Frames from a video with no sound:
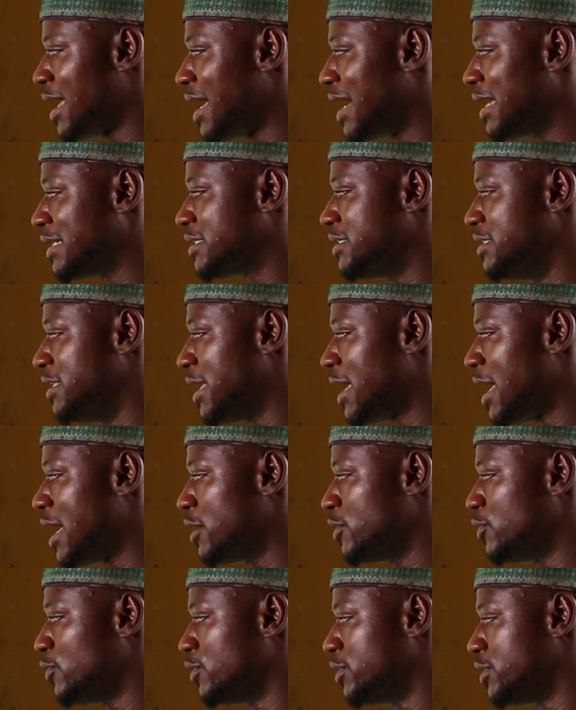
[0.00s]
at the
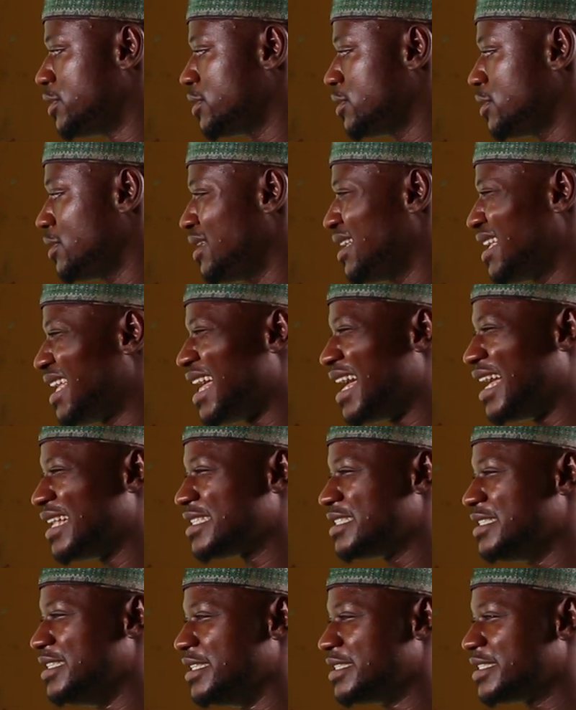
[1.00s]
anode
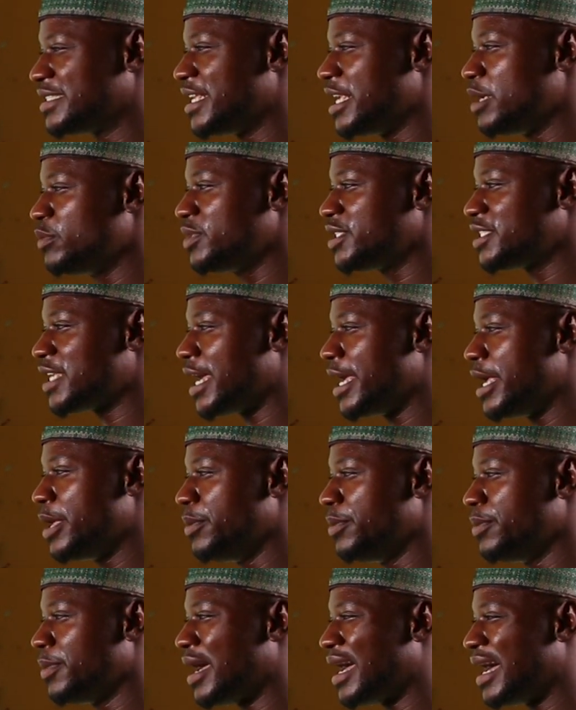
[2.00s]
at the same
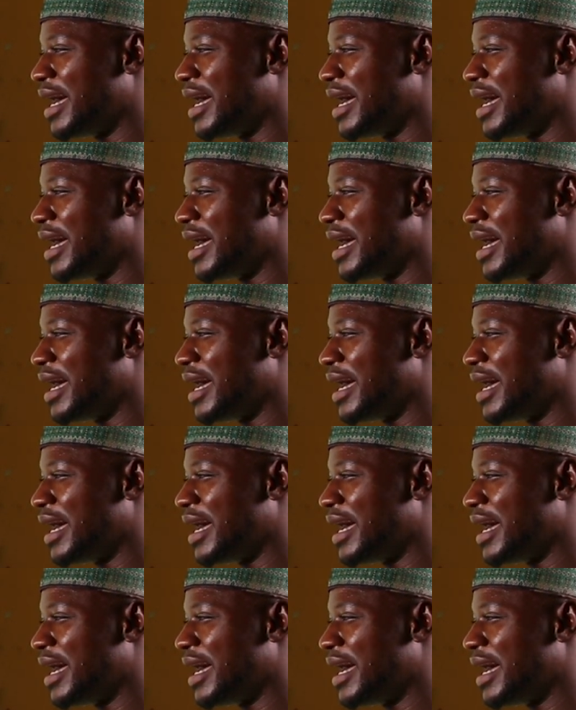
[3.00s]
time